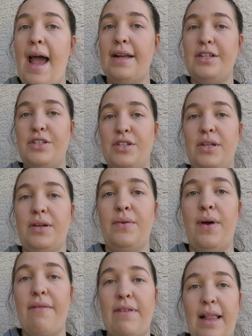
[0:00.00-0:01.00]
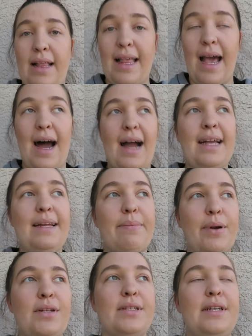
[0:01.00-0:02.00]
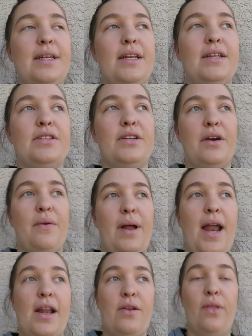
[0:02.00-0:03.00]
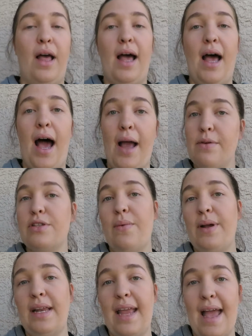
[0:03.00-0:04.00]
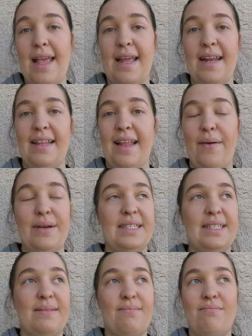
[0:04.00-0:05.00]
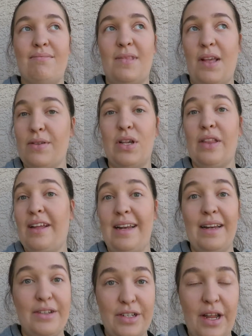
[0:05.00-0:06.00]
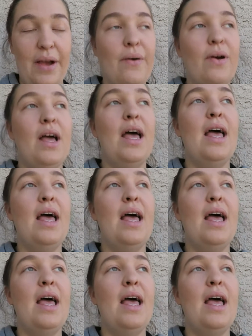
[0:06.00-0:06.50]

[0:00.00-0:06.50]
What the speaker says: I just knew everything that I personally needed to know, and I knew that I was going to get in, and that was all I needed to know.